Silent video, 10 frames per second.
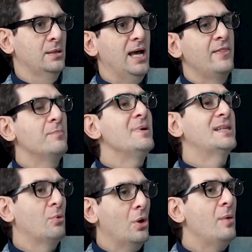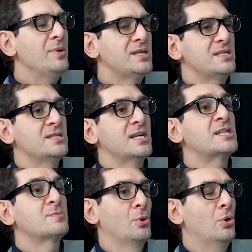And the metabolomics is
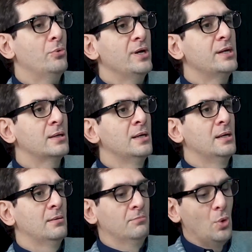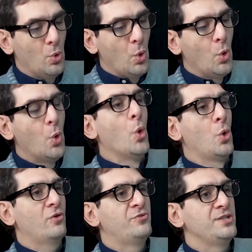exploring
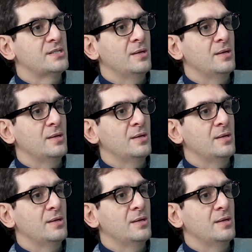all of this.